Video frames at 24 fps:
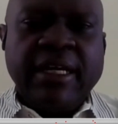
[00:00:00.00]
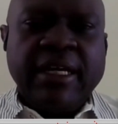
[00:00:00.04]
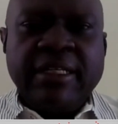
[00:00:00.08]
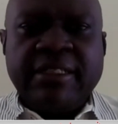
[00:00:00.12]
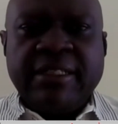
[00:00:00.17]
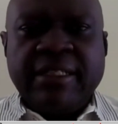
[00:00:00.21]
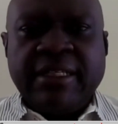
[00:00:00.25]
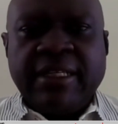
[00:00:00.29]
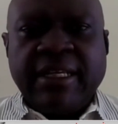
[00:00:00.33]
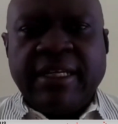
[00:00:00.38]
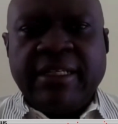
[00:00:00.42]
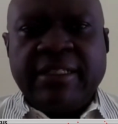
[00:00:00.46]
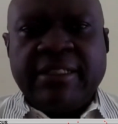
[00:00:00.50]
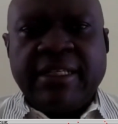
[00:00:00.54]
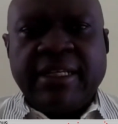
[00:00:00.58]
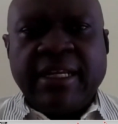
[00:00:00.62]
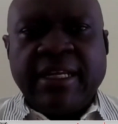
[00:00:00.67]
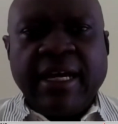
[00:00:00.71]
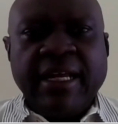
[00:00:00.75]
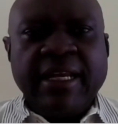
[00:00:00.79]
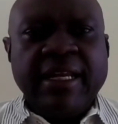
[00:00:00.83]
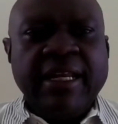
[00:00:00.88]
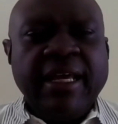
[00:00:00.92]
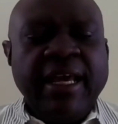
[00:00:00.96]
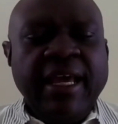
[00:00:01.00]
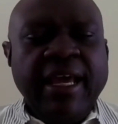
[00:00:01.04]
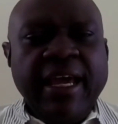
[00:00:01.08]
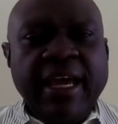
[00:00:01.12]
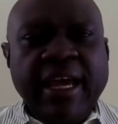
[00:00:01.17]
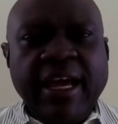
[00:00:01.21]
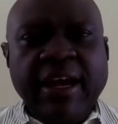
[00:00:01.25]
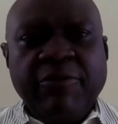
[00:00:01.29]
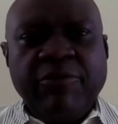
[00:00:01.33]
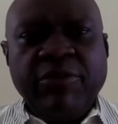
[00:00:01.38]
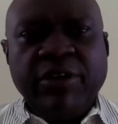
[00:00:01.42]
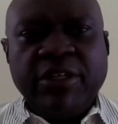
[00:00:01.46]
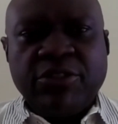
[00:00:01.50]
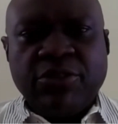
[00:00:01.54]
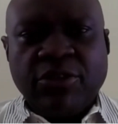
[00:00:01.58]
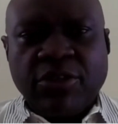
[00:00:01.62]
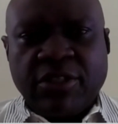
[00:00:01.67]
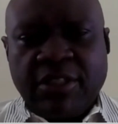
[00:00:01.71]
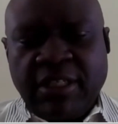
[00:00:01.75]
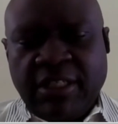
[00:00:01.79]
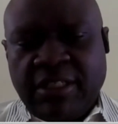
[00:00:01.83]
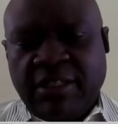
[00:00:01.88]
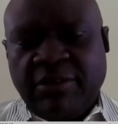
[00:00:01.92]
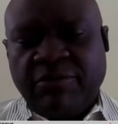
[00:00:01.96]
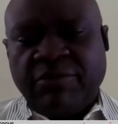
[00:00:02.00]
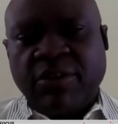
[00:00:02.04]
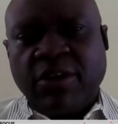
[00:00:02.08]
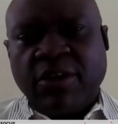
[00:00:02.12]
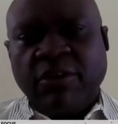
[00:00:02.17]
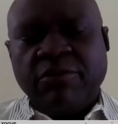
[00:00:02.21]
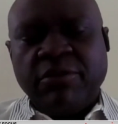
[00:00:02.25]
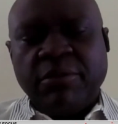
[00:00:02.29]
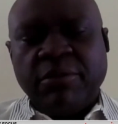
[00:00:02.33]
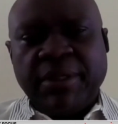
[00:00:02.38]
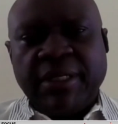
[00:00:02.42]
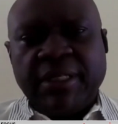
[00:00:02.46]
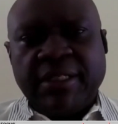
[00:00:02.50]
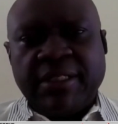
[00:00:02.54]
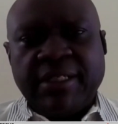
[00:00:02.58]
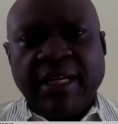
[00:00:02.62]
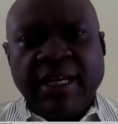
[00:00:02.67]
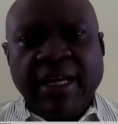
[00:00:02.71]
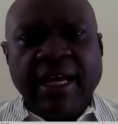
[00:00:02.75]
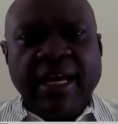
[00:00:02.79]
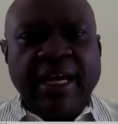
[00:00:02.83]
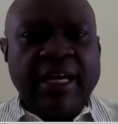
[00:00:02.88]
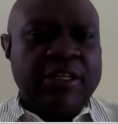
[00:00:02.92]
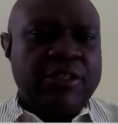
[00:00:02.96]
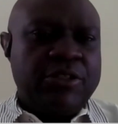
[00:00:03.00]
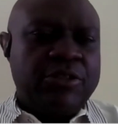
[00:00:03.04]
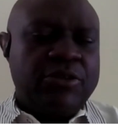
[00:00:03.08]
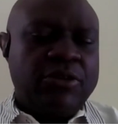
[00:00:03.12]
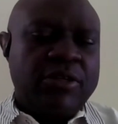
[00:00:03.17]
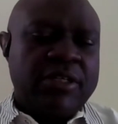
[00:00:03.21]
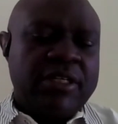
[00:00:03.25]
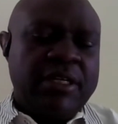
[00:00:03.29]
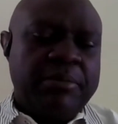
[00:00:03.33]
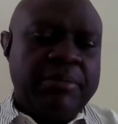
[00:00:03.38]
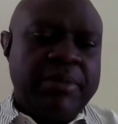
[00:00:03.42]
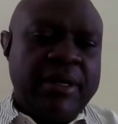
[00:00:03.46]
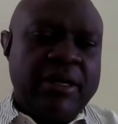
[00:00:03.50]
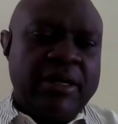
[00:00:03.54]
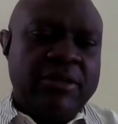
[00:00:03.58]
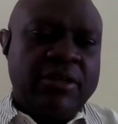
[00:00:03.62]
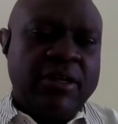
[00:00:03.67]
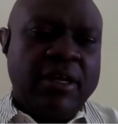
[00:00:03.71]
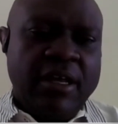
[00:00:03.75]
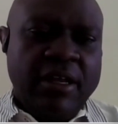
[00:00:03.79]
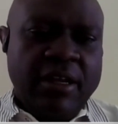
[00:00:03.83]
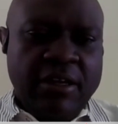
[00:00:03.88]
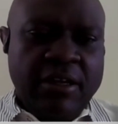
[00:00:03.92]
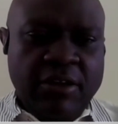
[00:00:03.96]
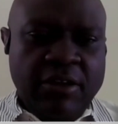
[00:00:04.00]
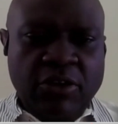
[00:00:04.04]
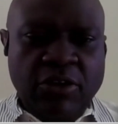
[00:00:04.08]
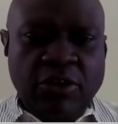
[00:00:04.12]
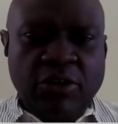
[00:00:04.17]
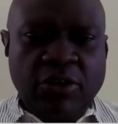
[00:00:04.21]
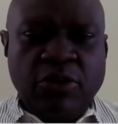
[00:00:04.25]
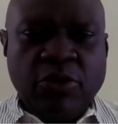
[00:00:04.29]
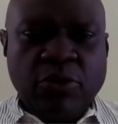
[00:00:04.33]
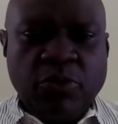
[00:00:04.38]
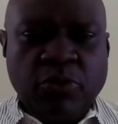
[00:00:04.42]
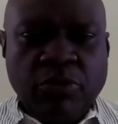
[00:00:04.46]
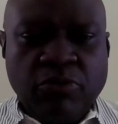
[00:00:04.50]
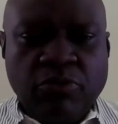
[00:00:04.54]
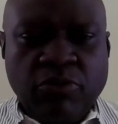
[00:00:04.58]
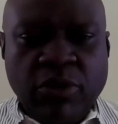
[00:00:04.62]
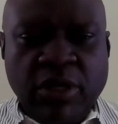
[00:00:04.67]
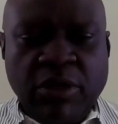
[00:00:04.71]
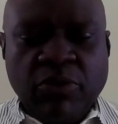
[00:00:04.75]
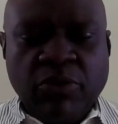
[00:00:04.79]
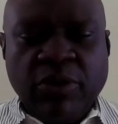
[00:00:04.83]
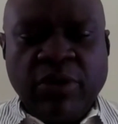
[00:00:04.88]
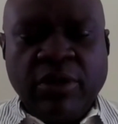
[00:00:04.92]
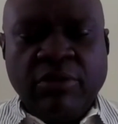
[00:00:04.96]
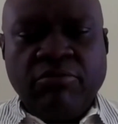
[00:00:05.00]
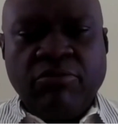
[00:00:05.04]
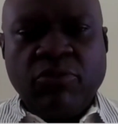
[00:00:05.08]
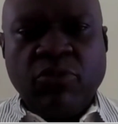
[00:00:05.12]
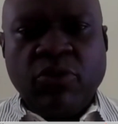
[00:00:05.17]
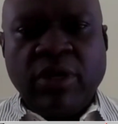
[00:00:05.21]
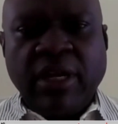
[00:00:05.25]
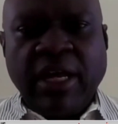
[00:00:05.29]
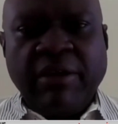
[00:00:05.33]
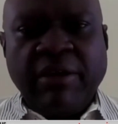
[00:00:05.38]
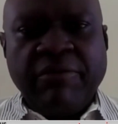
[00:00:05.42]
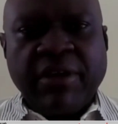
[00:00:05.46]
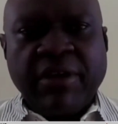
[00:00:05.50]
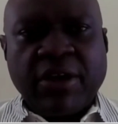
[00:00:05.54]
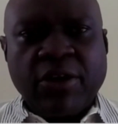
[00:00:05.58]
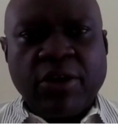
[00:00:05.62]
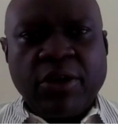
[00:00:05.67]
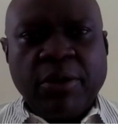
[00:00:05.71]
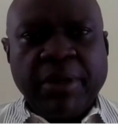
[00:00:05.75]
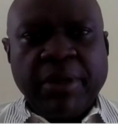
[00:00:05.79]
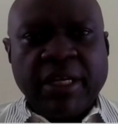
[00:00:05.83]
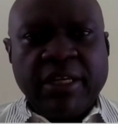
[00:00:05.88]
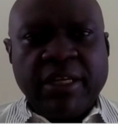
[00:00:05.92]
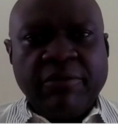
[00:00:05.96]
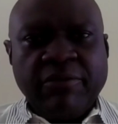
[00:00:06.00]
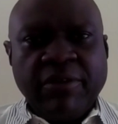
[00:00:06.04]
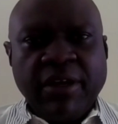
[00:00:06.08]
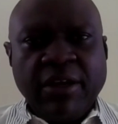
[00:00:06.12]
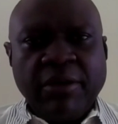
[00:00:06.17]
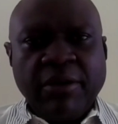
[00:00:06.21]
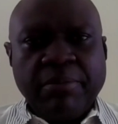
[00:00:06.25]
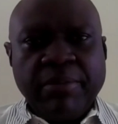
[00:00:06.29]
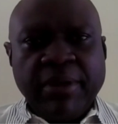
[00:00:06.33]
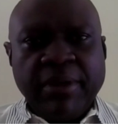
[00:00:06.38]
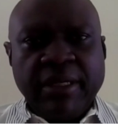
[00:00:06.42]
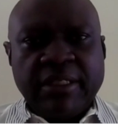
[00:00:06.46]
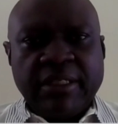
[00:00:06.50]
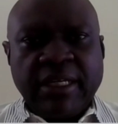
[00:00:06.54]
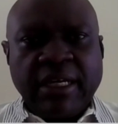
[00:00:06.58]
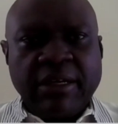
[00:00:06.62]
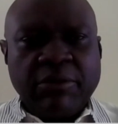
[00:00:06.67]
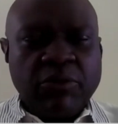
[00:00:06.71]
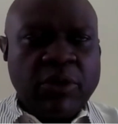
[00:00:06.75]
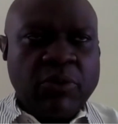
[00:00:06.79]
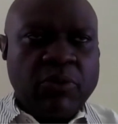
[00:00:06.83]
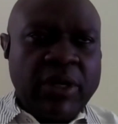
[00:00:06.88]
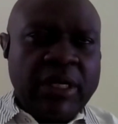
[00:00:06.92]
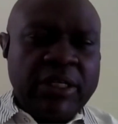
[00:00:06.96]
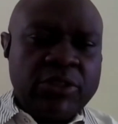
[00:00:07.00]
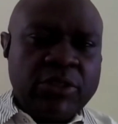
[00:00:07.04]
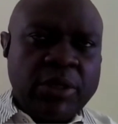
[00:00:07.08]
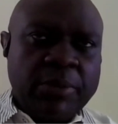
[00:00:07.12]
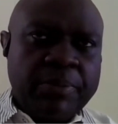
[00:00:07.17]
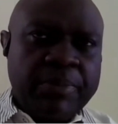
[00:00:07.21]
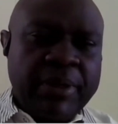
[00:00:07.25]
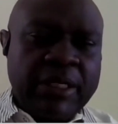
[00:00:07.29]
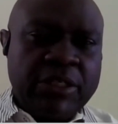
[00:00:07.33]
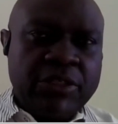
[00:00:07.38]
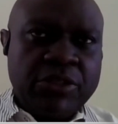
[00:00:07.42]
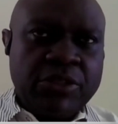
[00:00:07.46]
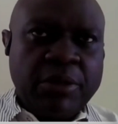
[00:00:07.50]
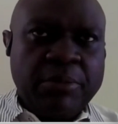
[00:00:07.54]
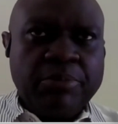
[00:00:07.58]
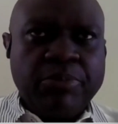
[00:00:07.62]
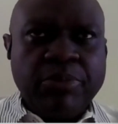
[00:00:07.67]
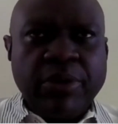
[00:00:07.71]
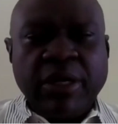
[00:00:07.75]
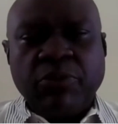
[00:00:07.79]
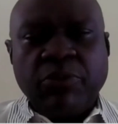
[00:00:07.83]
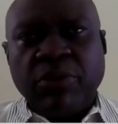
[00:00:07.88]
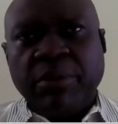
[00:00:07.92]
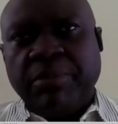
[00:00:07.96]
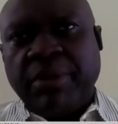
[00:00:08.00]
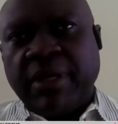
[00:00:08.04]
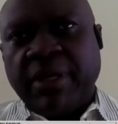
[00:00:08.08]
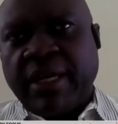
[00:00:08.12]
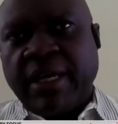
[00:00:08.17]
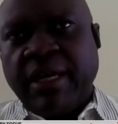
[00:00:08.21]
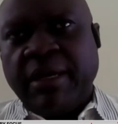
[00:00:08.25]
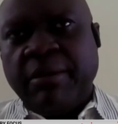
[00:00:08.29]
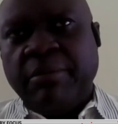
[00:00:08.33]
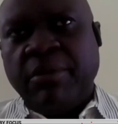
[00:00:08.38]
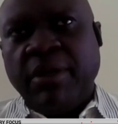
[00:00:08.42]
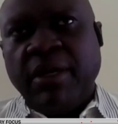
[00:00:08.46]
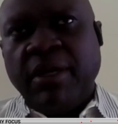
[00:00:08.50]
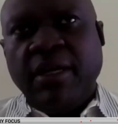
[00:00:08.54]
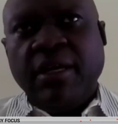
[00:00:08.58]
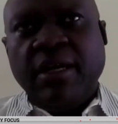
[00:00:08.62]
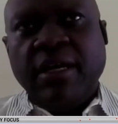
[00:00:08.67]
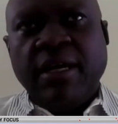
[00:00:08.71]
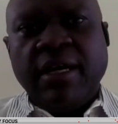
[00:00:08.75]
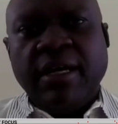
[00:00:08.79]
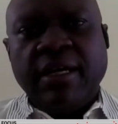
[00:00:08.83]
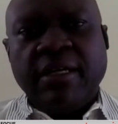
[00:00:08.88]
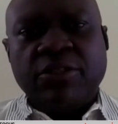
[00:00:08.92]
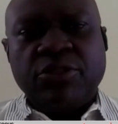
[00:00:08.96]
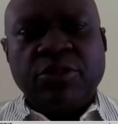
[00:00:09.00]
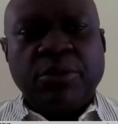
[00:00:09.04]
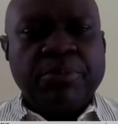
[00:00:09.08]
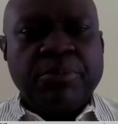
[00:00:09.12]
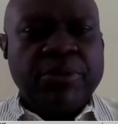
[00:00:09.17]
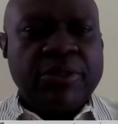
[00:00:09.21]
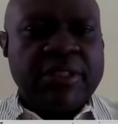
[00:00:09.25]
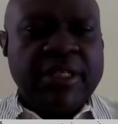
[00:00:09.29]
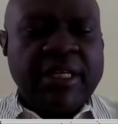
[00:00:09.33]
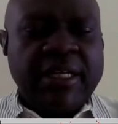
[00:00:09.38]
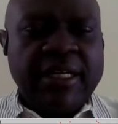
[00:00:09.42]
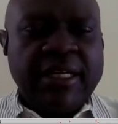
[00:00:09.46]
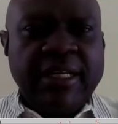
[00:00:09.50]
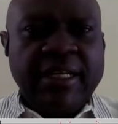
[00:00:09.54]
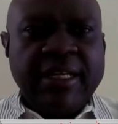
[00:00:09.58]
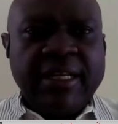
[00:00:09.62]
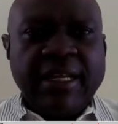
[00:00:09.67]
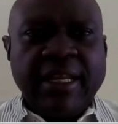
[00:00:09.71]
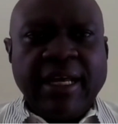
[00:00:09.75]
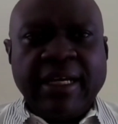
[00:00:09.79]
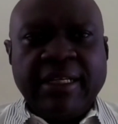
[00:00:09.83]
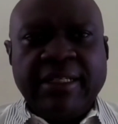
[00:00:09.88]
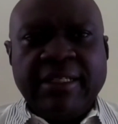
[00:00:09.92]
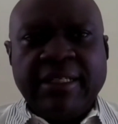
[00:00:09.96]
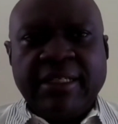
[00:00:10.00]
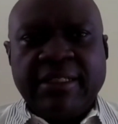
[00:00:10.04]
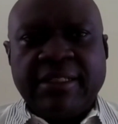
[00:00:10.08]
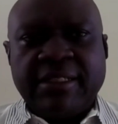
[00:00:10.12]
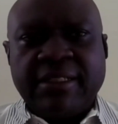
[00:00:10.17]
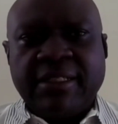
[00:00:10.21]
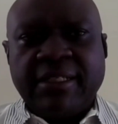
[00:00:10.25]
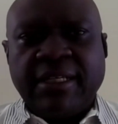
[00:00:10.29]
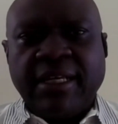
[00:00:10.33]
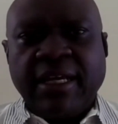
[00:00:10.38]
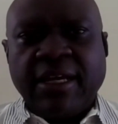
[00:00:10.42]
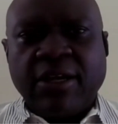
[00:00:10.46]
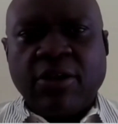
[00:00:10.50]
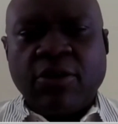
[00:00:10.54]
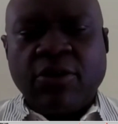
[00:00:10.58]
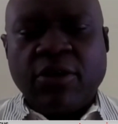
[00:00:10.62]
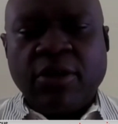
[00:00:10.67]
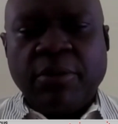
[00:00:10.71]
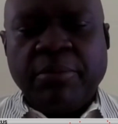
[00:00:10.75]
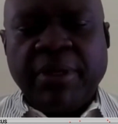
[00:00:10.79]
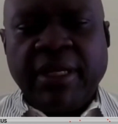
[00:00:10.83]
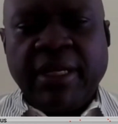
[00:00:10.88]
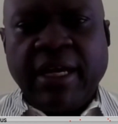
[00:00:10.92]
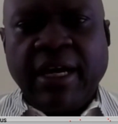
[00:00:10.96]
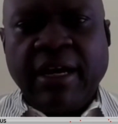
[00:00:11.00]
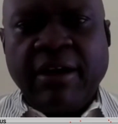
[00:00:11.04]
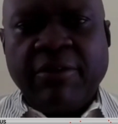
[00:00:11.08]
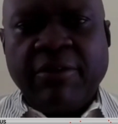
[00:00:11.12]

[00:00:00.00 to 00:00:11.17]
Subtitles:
in 1999, every successive government has talked about, we'll have economic development. And we went up at some point, we became supposedly the largest economy in